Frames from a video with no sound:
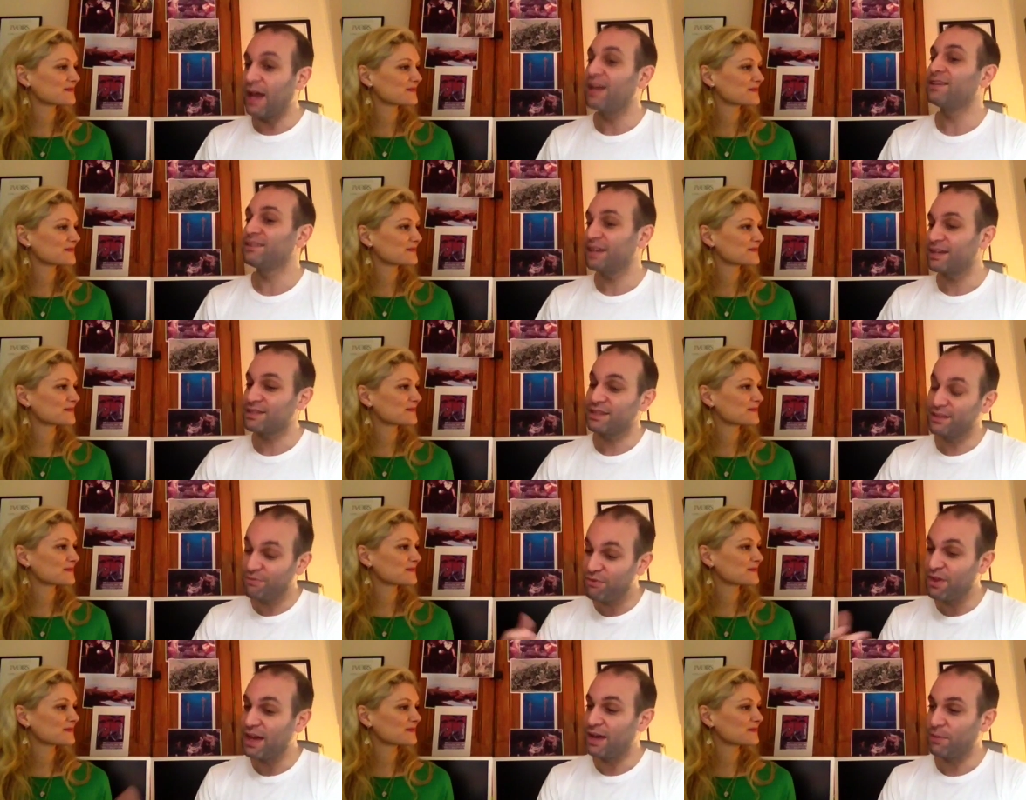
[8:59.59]
Speaker 1: And yes,
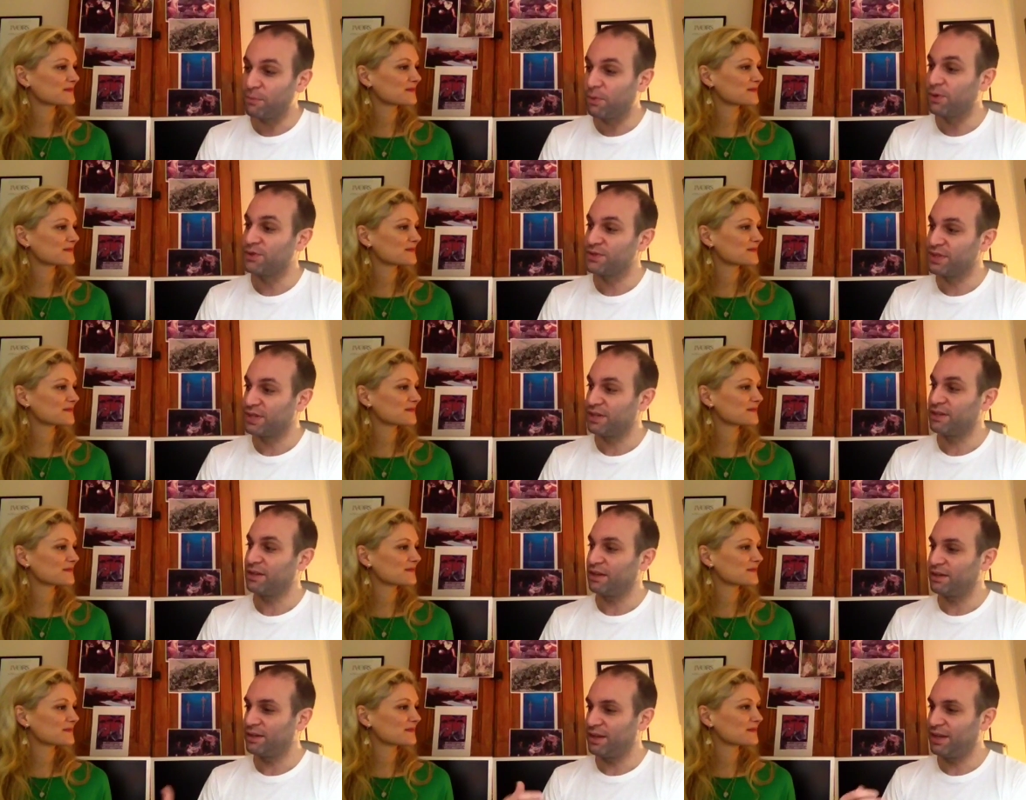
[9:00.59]
in there was
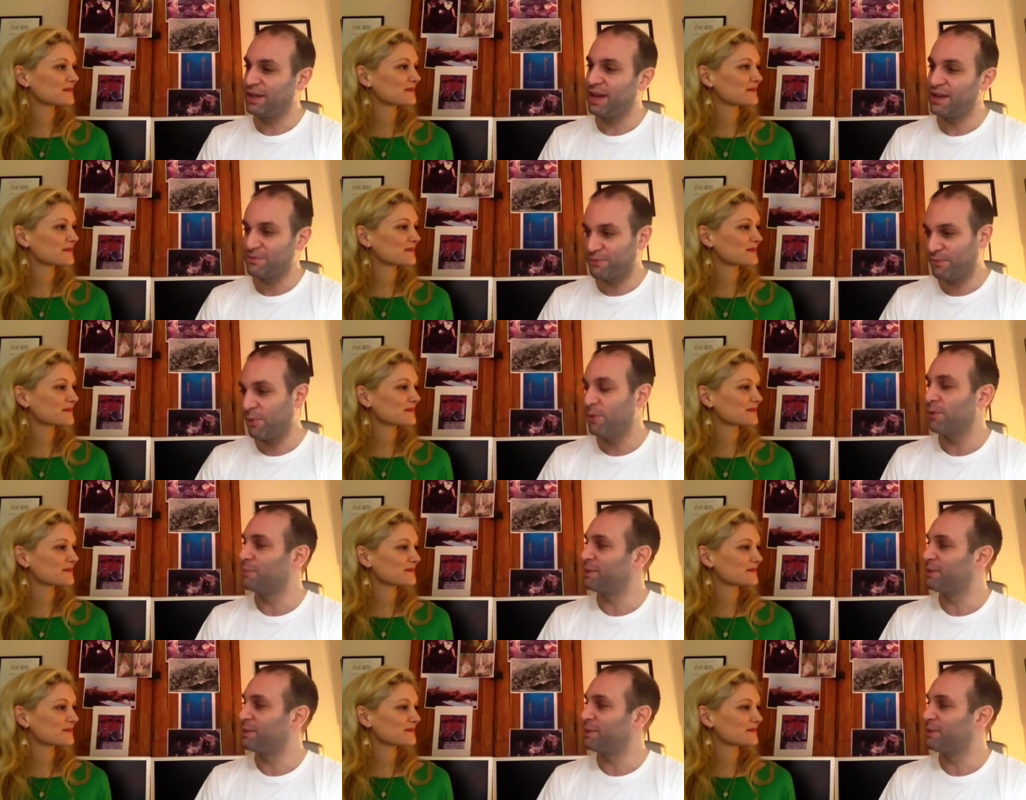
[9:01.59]
a, a, an A4